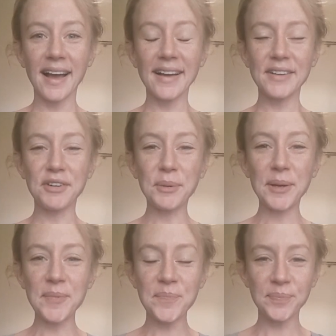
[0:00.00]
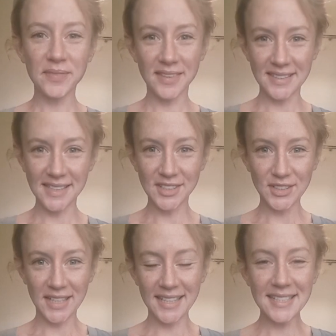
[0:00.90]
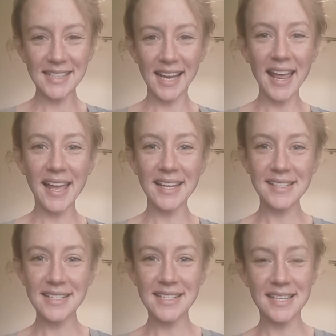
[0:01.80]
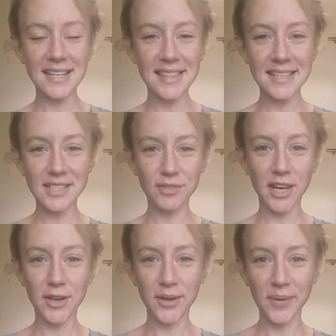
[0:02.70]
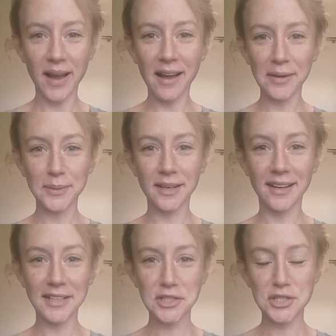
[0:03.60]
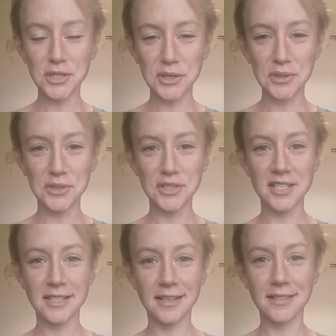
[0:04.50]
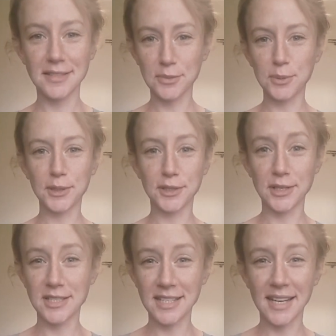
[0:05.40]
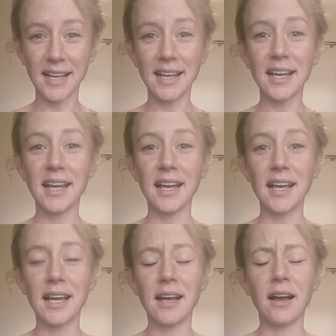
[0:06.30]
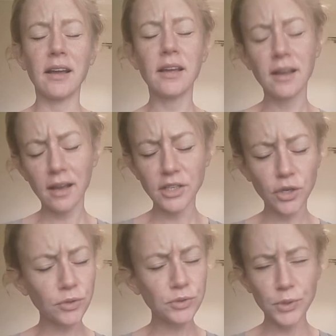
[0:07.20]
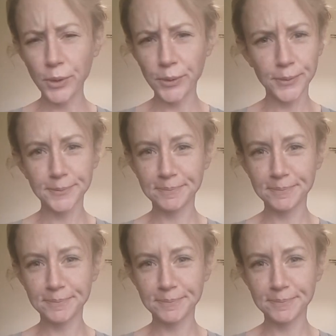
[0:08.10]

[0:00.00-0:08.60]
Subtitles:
Hi everyone, this is Sinette, and in this video I would like to discuss the words I don't know.